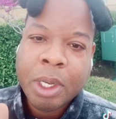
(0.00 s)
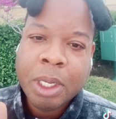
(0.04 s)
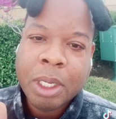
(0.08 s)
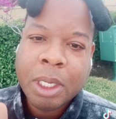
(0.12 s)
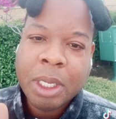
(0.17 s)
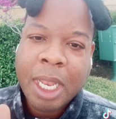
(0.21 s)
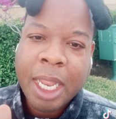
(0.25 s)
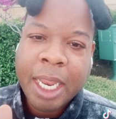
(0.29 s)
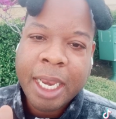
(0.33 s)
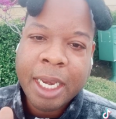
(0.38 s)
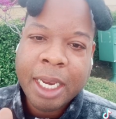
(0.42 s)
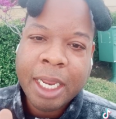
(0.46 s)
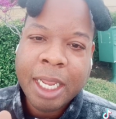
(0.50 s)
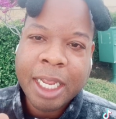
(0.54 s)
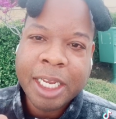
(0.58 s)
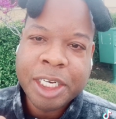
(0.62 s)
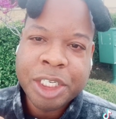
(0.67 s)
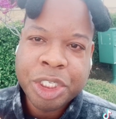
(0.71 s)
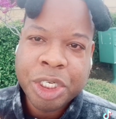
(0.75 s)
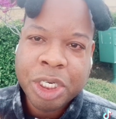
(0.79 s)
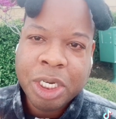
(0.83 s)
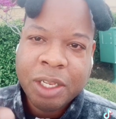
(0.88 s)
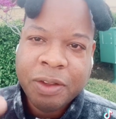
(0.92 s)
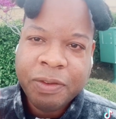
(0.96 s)
Like, I
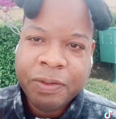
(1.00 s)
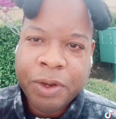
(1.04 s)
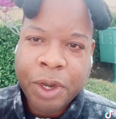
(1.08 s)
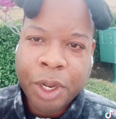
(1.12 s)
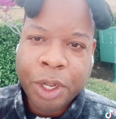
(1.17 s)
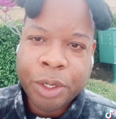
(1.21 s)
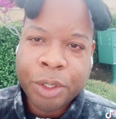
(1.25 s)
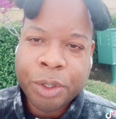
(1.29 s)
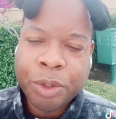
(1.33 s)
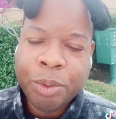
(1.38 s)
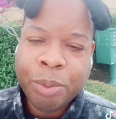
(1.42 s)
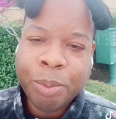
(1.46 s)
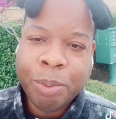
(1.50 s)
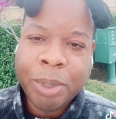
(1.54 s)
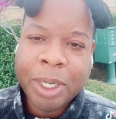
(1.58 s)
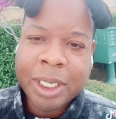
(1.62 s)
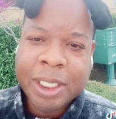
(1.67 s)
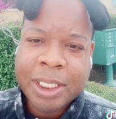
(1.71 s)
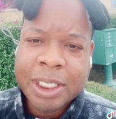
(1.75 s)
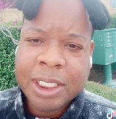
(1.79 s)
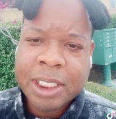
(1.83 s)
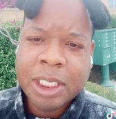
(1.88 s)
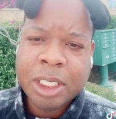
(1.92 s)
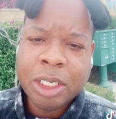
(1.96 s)
should have known,
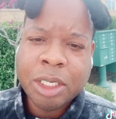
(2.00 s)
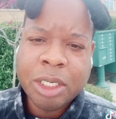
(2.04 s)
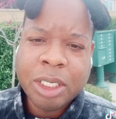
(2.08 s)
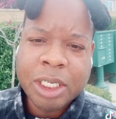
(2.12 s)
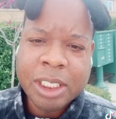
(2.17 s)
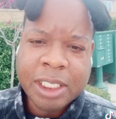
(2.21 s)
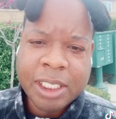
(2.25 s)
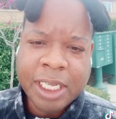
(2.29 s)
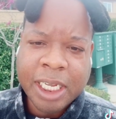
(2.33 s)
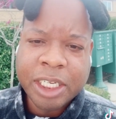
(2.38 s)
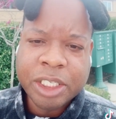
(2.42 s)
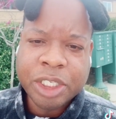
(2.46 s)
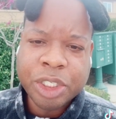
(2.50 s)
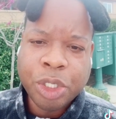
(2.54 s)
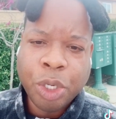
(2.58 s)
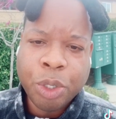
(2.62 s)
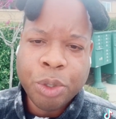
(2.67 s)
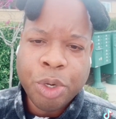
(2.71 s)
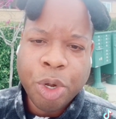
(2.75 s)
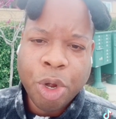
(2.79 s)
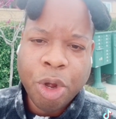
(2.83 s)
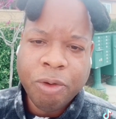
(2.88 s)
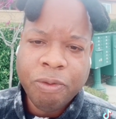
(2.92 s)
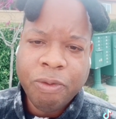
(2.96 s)
but still, it's like so
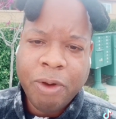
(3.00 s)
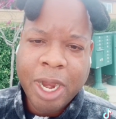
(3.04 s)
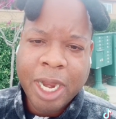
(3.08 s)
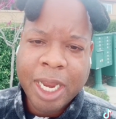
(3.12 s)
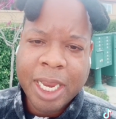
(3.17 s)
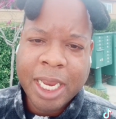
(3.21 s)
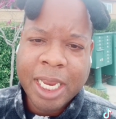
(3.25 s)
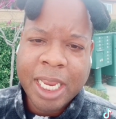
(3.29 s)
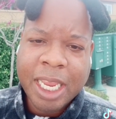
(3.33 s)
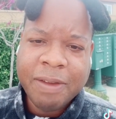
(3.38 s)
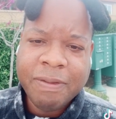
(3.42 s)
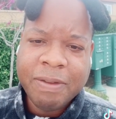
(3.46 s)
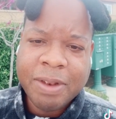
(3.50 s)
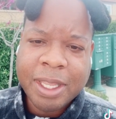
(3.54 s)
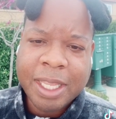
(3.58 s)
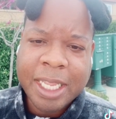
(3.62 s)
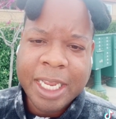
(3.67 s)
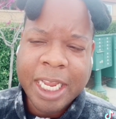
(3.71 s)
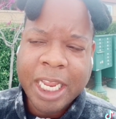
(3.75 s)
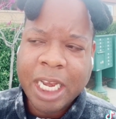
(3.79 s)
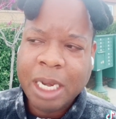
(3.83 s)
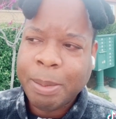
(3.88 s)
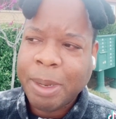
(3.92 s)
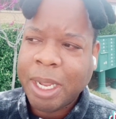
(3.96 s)
nerve-wracking even
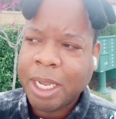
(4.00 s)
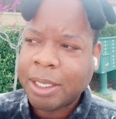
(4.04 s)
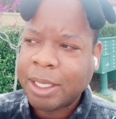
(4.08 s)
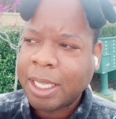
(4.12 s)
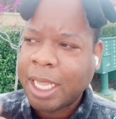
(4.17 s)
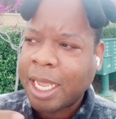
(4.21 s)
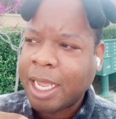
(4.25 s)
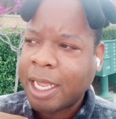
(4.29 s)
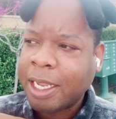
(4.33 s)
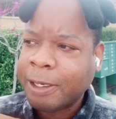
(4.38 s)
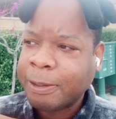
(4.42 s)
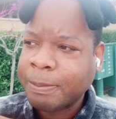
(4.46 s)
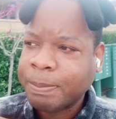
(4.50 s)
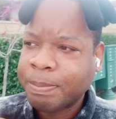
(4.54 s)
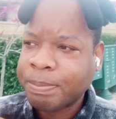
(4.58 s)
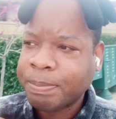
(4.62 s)
thinking about that.